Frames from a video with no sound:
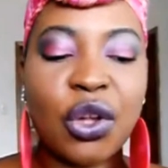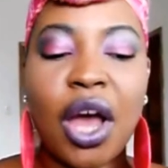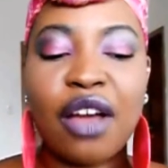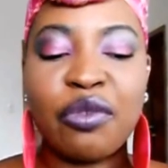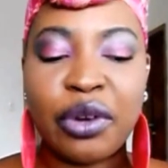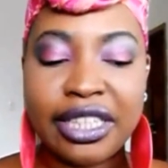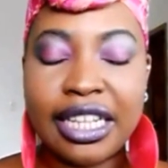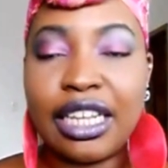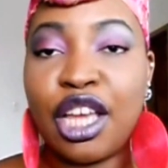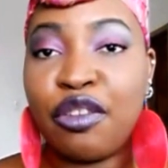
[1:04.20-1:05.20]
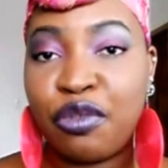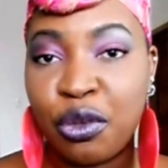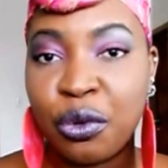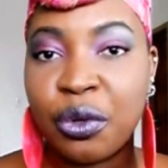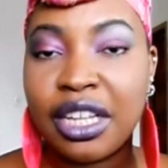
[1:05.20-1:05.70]
I've written a
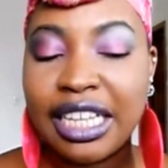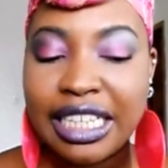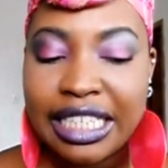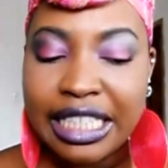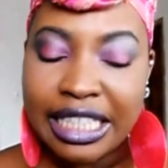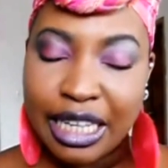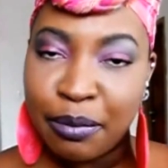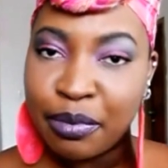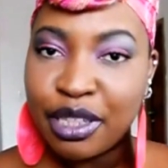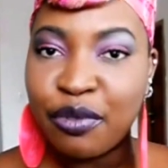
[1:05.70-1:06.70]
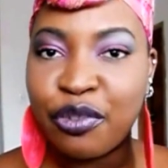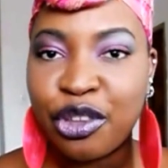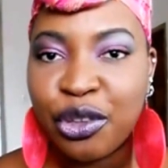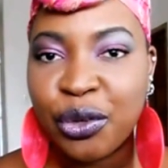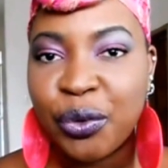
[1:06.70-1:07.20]
few tips for
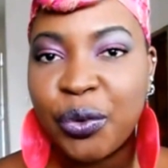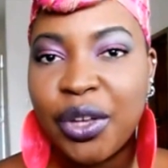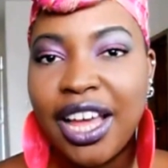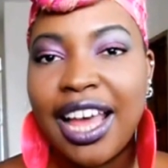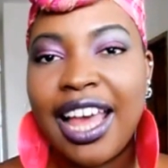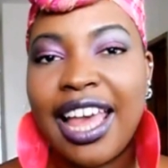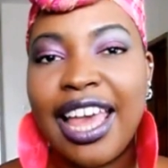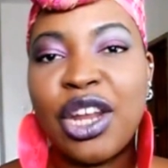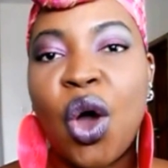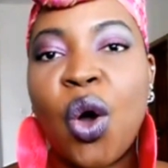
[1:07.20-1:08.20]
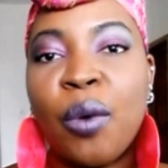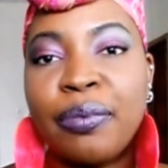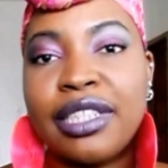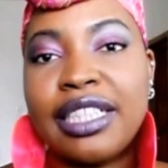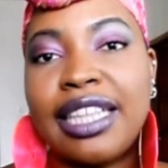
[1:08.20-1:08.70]
you in the
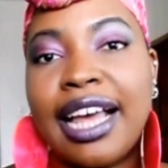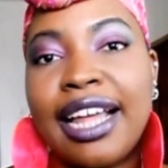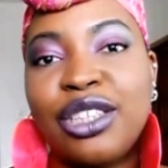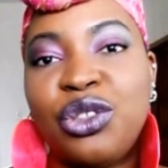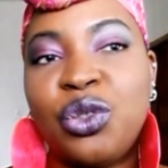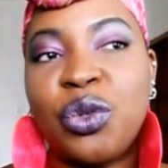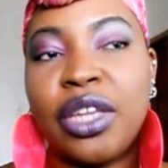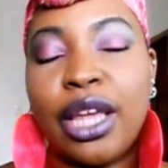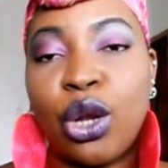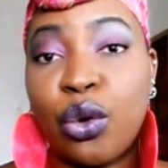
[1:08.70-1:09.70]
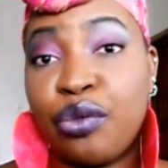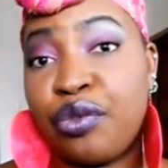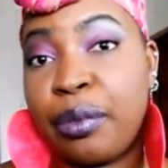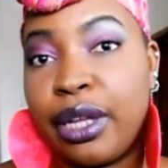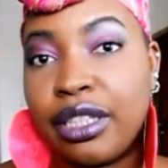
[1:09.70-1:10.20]
hopes that you can learn
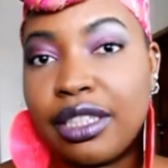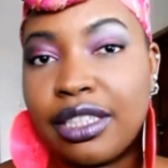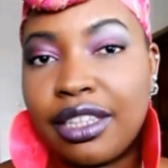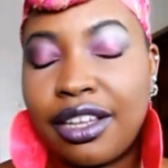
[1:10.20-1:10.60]
from it.